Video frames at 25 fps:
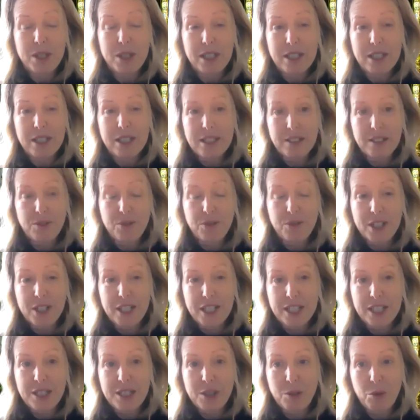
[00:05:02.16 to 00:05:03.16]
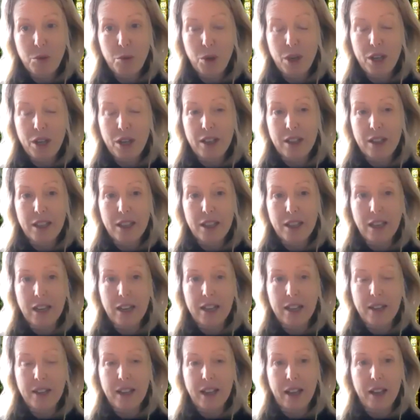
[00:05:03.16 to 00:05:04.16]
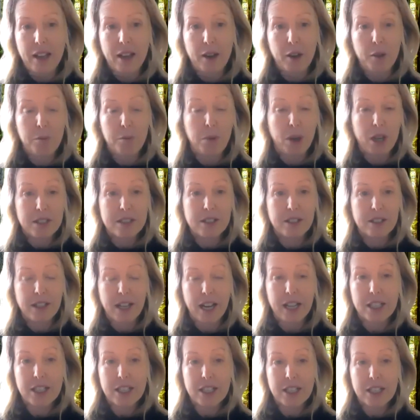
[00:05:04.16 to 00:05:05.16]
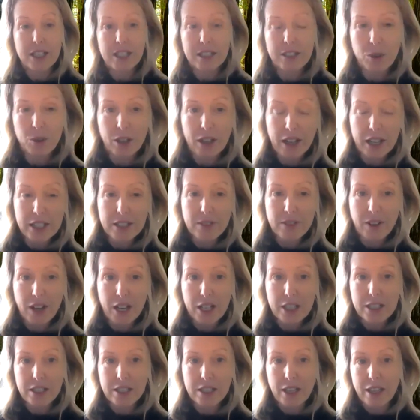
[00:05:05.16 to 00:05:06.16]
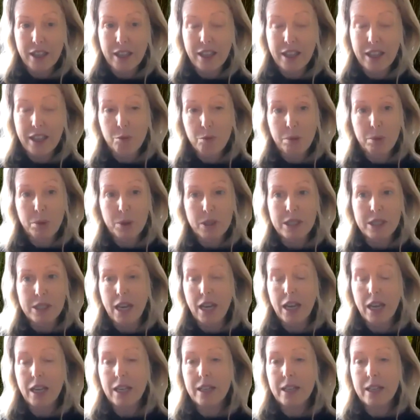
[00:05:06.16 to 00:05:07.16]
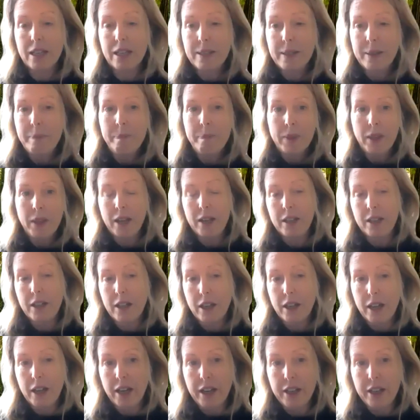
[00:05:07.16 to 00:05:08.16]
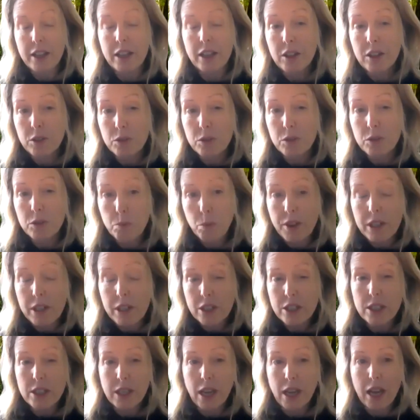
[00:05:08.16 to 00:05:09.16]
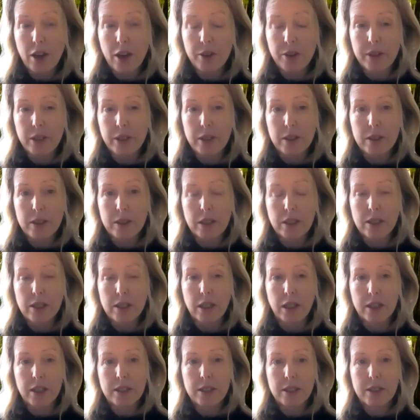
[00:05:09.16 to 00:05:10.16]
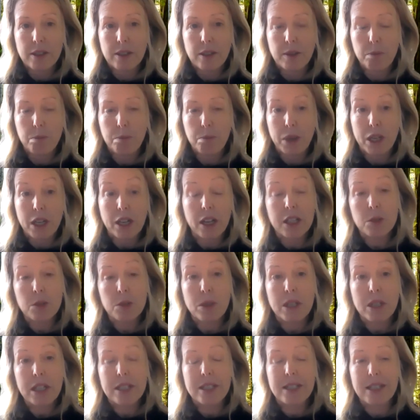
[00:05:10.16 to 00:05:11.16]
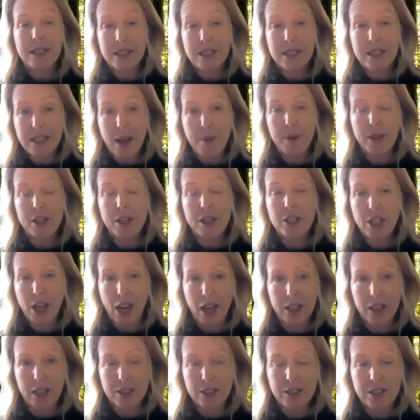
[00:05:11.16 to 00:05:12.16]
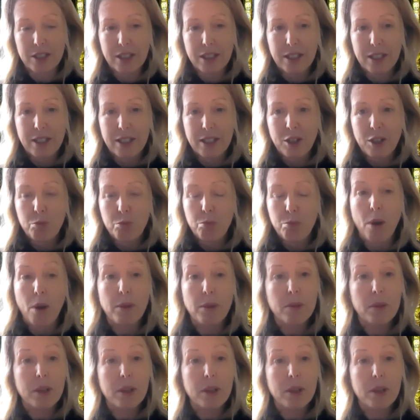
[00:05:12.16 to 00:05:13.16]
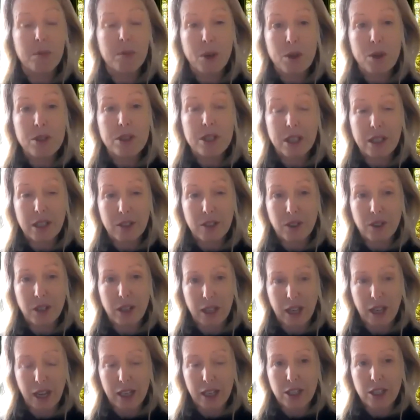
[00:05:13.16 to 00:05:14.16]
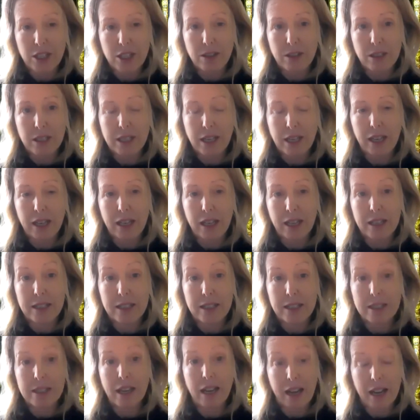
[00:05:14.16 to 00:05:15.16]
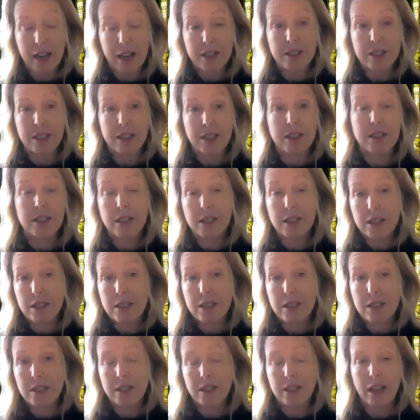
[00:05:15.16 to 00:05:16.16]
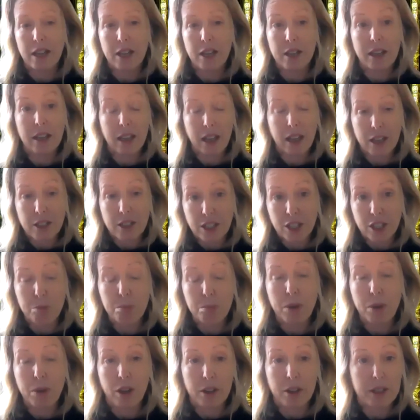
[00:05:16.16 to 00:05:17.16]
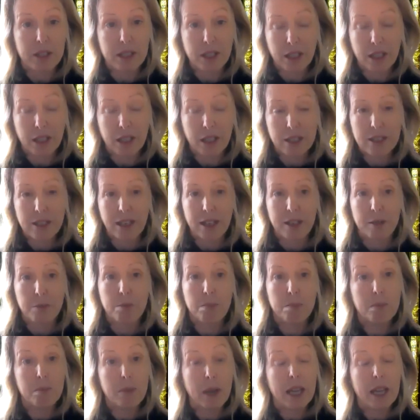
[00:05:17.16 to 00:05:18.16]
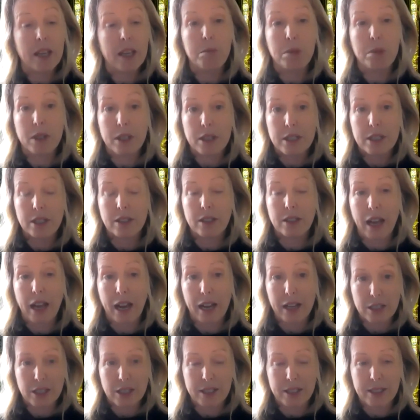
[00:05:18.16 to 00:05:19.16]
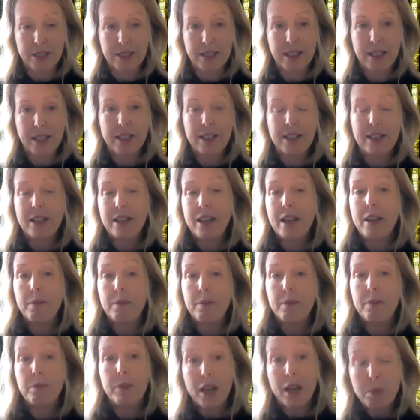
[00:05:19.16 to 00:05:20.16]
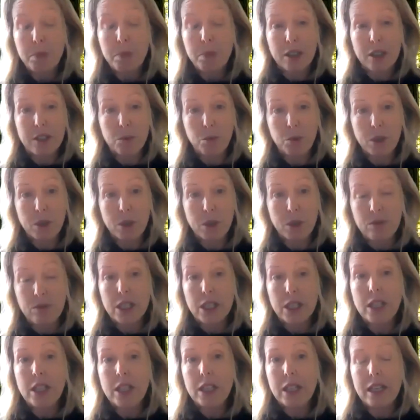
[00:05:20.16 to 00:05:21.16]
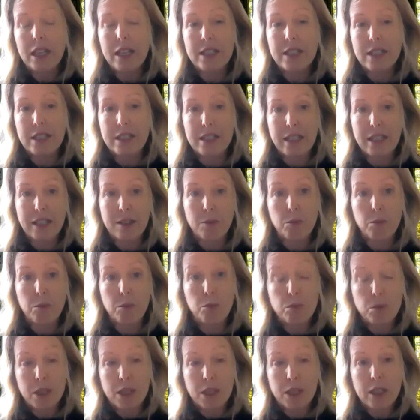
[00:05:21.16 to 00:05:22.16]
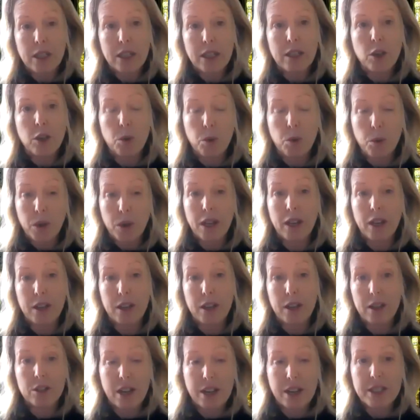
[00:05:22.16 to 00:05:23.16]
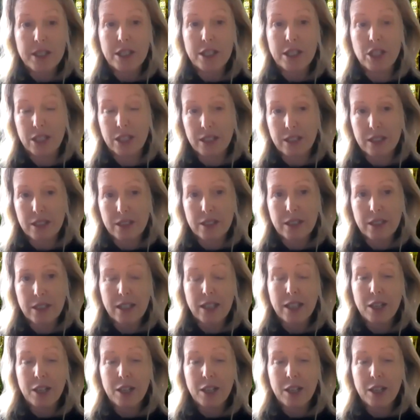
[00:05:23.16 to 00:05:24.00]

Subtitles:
me to finish with a personal action or collective action I think people could take. And I think one thing to say on this is that because we need systemic change, probably the most significant action you can take is as a citizen and engaging in politics and making political actions. That's because we really need to see really quick transitions